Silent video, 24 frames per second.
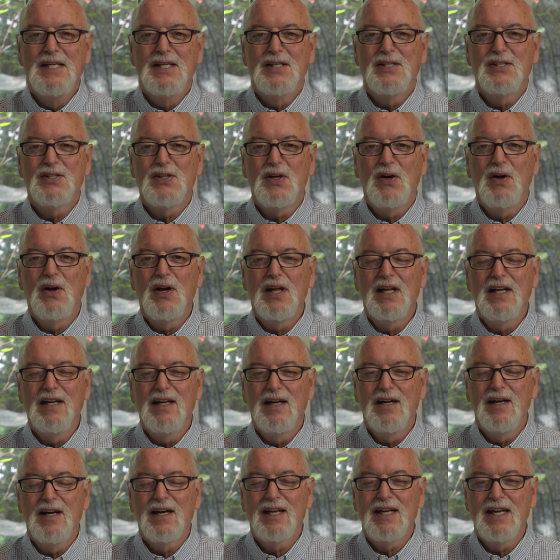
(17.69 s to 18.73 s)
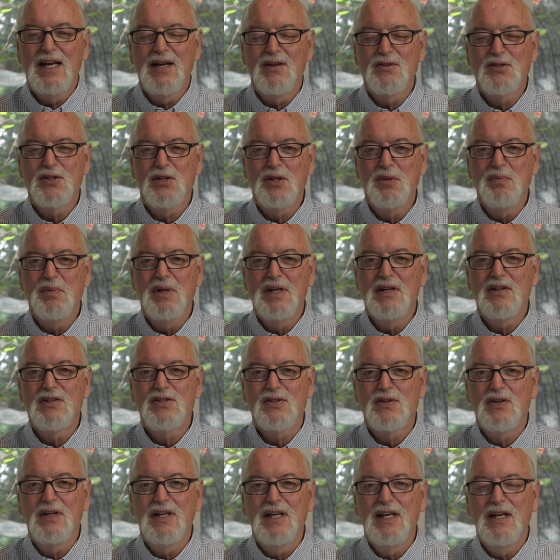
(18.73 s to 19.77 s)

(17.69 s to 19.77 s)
starting a counseling ministry